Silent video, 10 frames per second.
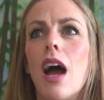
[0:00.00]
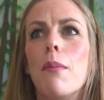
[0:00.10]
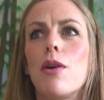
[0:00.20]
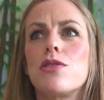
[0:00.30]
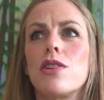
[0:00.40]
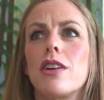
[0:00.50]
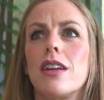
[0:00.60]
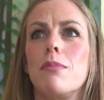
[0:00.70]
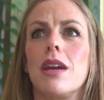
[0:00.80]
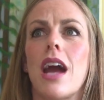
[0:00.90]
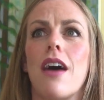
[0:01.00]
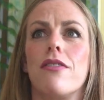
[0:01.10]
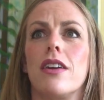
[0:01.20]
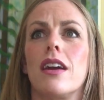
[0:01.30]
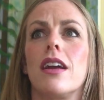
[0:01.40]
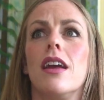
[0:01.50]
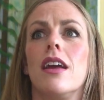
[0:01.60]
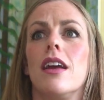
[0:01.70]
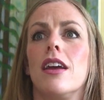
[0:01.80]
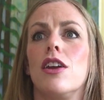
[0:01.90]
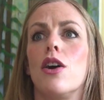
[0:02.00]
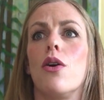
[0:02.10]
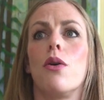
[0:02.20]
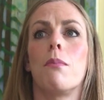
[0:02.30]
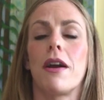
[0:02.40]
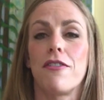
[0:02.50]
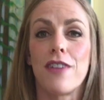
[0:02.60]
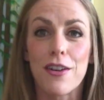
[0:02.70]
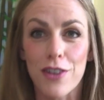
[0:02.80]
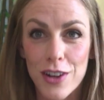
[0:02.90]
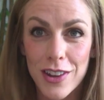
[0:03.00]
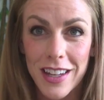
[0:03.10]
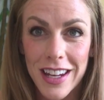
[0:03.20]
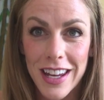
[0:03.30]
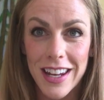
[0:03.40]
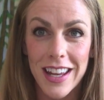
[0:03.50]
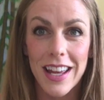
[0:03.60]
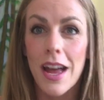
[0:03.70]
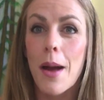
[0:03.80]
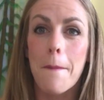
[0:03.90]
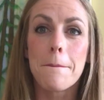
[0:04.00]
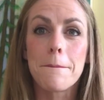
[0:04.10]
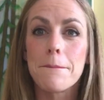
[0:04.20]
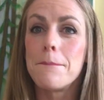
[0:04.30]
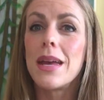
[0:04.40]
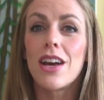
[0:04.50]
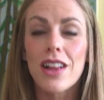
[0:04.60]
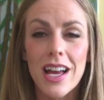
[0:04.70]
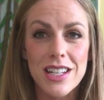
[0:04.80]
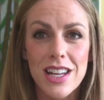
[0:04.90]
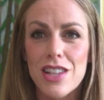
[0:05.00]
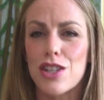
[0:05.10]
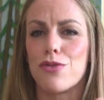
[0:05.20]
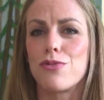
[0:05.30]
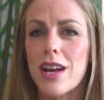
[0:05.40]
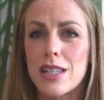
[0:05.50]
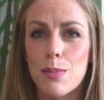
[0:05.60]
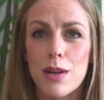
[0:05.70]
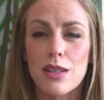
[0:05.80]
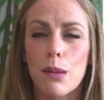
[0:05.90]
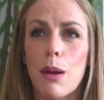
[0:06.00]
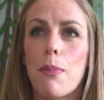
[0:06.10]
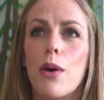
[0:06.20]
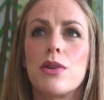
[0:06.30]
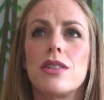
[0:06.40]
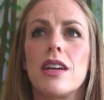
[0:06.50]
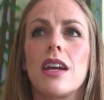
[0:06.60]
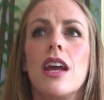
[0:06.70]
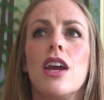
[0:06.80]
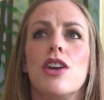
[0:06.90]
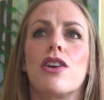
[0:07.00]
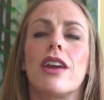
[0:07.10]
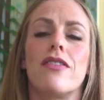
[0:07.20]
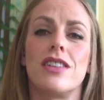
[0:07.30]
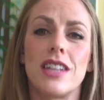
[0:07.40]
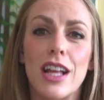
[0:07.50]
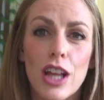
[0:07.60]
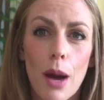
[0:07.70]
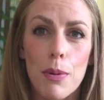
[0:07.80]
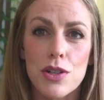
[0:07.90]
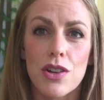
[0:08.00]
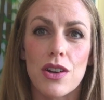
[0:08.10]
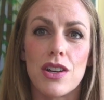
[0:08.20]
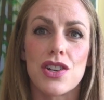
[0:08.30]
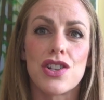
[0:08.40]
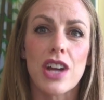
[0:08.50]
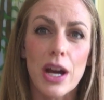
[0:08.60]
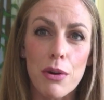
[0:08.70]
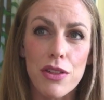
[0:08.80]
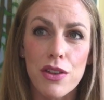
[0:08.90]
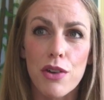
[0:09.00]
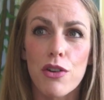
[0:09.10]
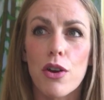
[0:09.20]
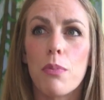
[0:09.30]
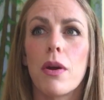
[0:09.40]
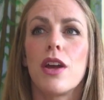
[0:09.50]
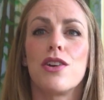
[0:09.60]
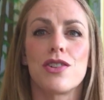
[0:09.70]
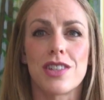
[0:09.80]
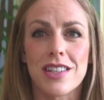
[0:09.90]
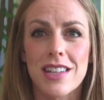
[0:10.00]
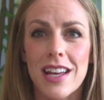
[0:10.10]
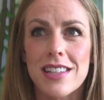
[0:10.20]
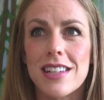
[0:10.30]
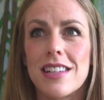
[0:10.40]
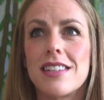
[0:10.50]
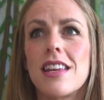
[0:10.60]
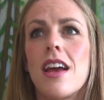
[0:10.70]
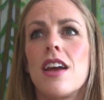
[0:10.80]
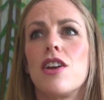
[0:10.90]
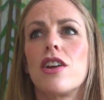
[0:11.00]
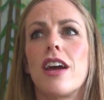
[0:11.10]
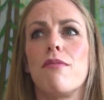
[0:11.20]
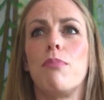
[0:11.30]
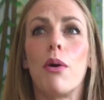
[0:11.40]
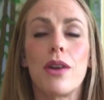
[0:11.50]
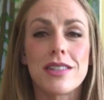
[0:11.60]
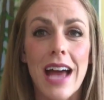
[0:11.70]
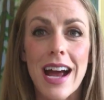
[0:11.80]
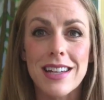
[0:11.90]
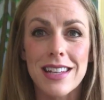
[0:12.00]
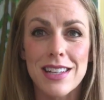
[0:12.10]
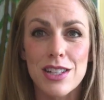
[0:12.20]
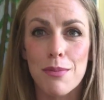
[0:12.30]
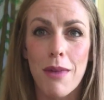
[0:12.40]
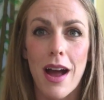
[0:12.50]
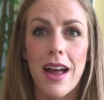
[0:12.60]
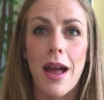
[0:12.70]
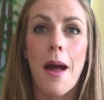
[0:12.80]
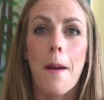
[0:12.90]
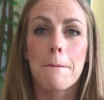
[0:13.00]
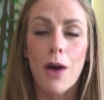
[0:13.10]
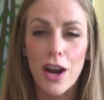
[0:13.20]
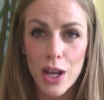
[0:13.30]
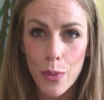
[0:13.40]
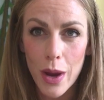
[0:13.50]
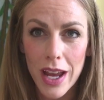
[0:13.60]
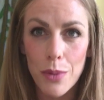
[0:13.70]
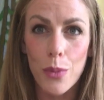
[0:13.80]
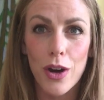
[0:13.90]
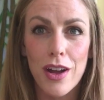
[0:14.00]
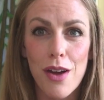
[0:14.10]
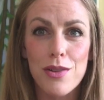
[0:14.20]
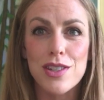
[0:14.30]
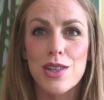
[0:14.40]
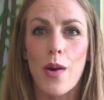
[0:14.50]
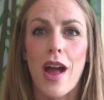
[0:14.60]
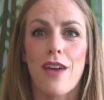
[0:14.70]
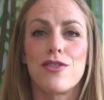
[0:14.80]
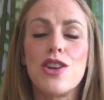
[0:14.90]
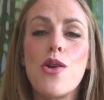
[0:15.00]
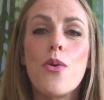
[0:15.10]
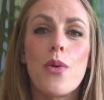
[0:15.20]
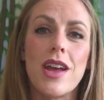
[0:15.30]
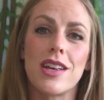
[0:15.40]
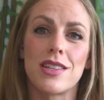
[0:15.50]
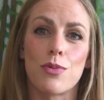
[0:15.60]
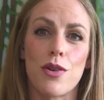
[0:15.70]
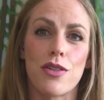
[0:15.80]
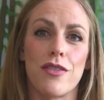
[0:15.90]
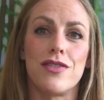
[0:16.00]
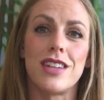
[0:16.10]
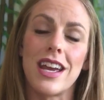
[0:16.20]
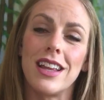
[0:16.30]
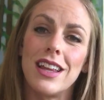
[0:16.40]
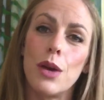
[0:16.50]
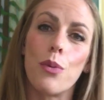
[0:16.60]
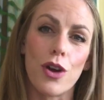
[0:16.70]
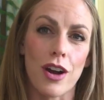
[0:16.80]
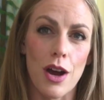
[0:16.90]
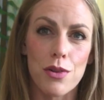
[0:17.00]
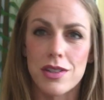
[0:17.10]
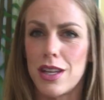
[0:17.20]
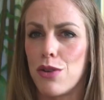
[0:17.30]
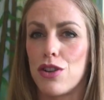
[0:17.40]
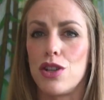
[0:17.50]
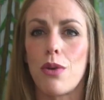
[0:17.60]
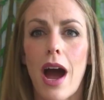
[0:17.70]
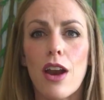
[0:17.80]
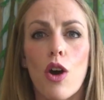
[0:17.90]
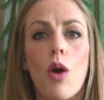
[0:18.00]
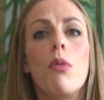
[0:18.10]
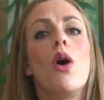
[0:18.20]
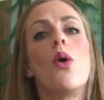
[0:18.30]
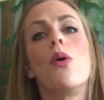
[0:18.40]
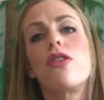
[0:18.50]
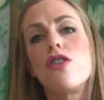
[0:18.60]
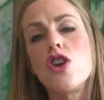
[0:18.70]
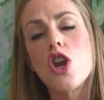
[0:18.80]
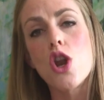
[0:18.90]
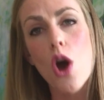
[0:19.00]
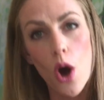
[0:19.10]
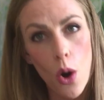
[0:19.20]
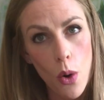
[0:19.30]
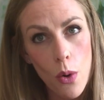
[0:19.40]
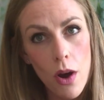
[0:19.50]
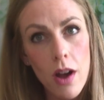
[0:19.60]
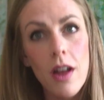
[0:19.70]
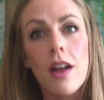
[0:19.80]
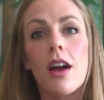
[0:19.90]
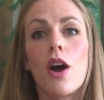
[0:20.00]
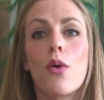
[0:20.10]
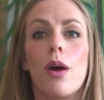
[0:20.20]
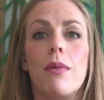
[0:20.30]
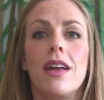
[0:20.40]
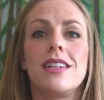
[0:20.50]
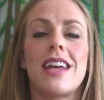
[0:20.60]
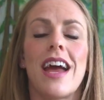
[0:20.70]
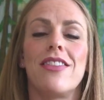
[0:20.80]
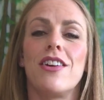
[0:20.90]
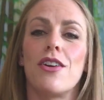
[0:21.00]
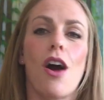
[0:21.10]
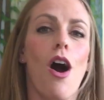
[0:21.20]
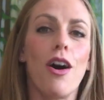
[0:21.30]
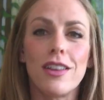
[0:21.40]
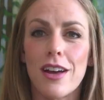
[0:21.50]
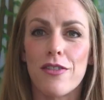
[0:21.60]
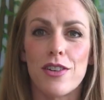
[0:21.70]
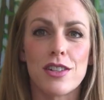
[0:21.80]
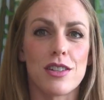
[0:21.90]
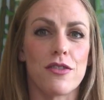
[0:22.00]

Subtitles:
I'm also going to be having, my favorite clean eating meal ideas and recipes I'm going to be posting. You're going to have a daily opportunity to share with the group your successes. You're going to have bonus access to my body weight workouts. So I have 2 weeks worth of daily workouts that you can do at home with no equipment, and they're all levels.